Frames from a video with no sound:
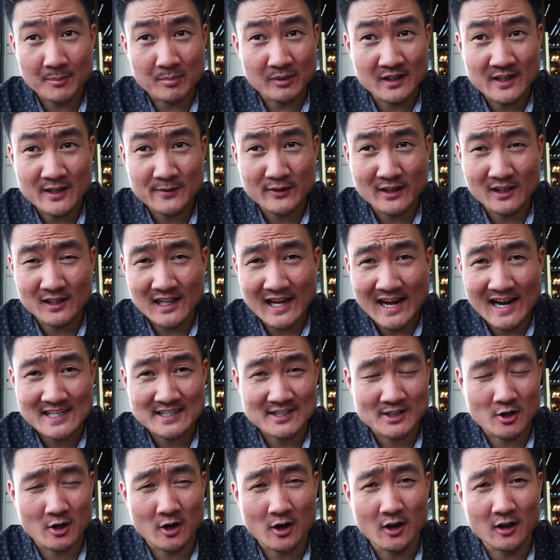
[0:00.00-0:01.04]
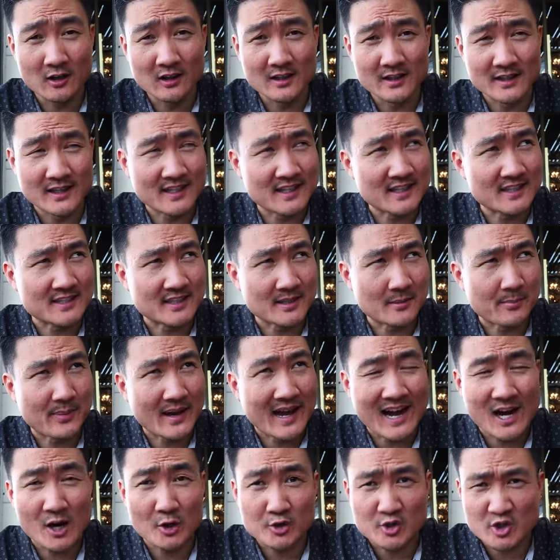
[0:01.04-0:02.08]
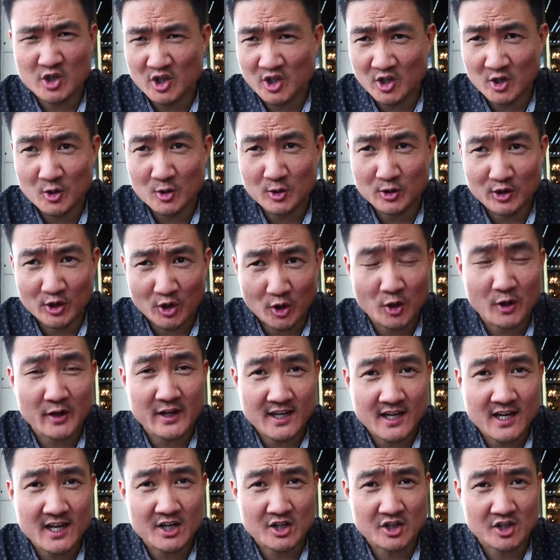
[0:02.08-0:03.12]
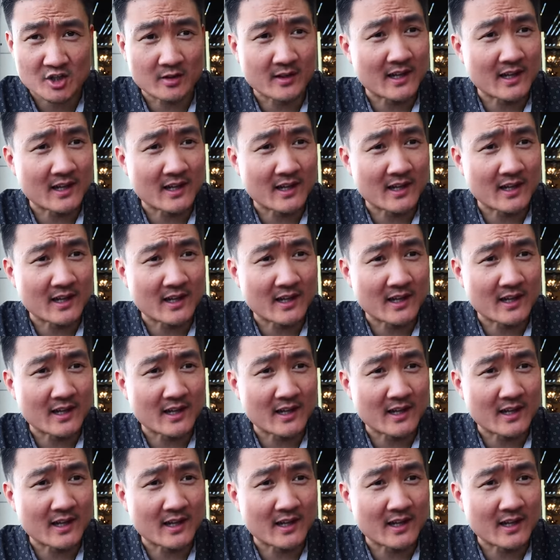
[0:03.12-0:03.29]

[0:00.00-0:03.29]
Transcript: I believe the last call is about 2.30ish,